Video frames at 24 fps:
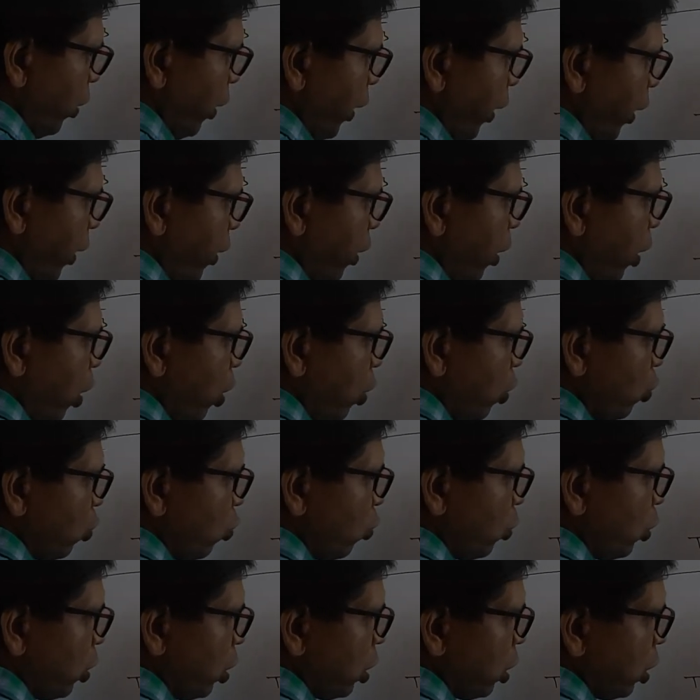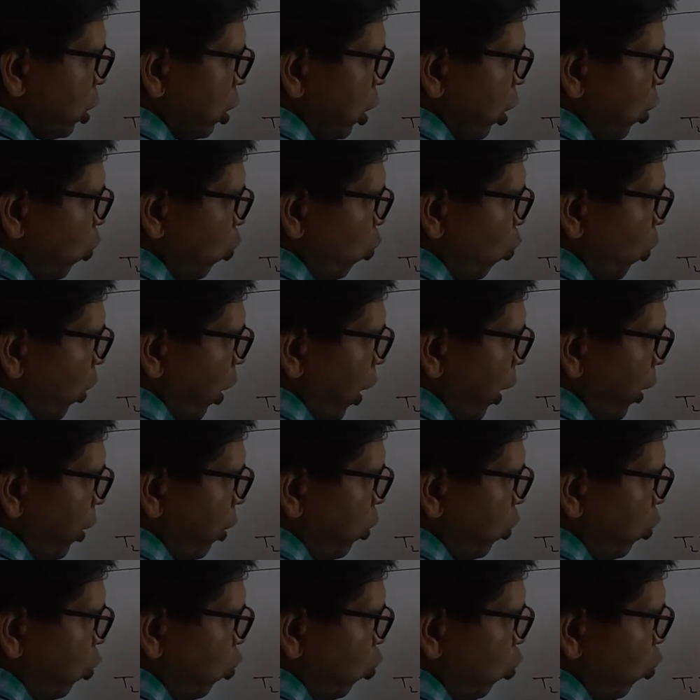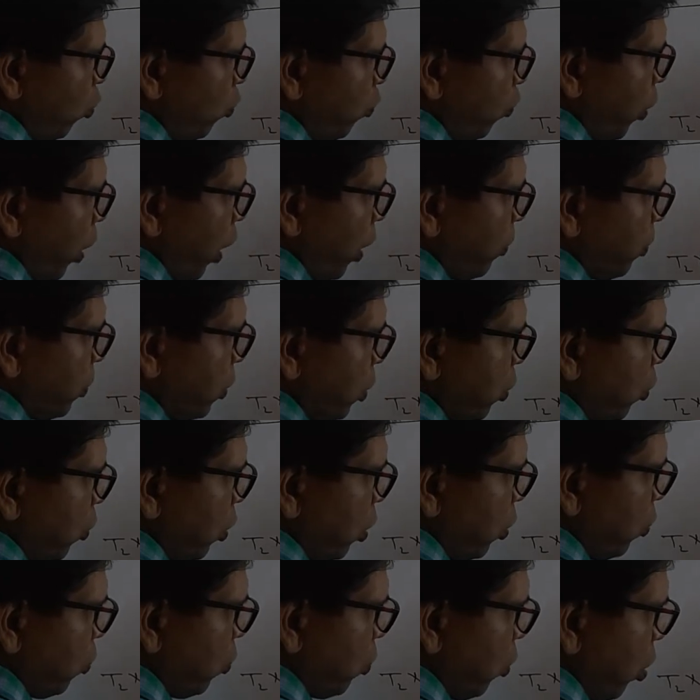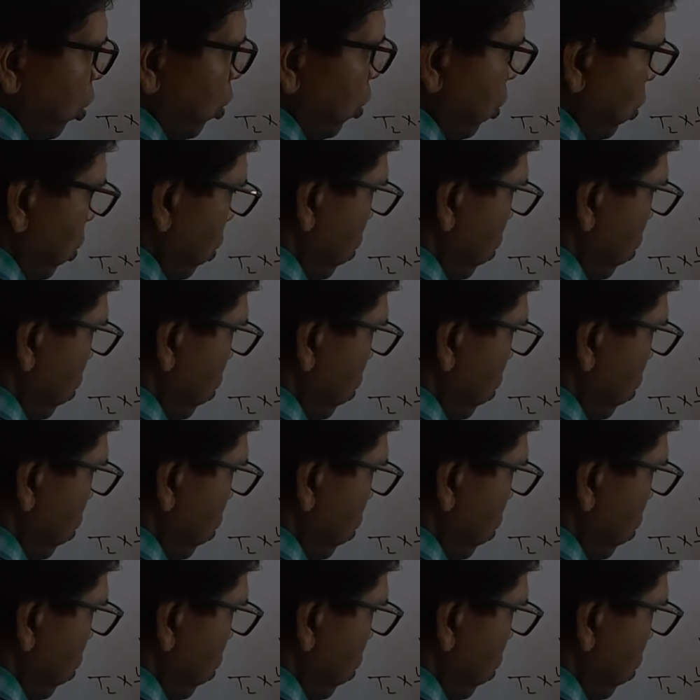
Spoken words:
Okay. So this is the 1250 Newton.